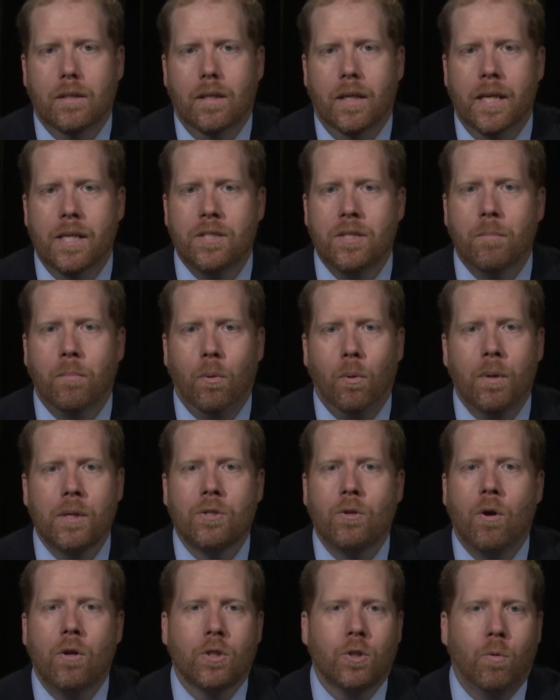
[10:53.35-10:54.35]
his
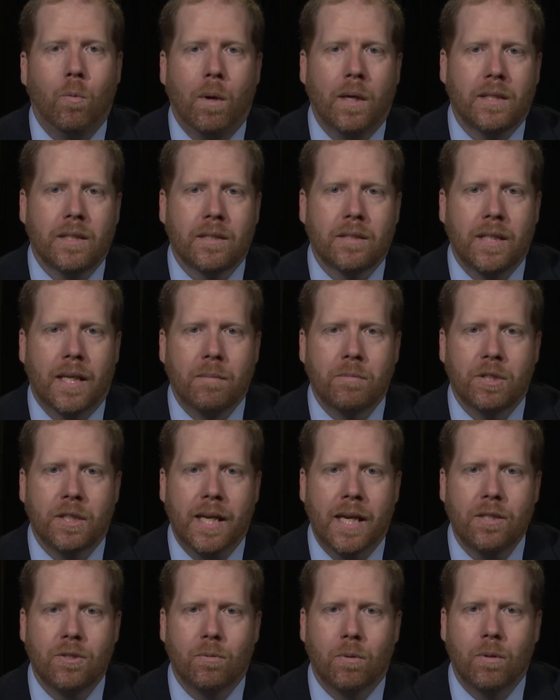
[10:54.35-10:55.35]
employees all to work the same
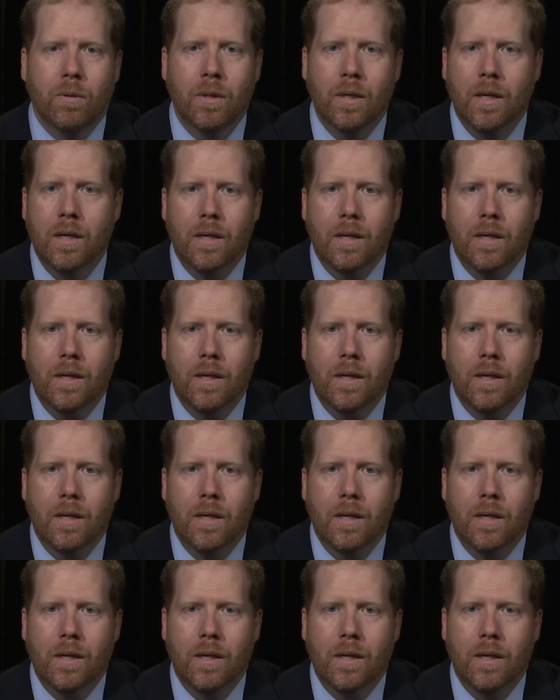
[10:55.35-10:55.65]
schedule.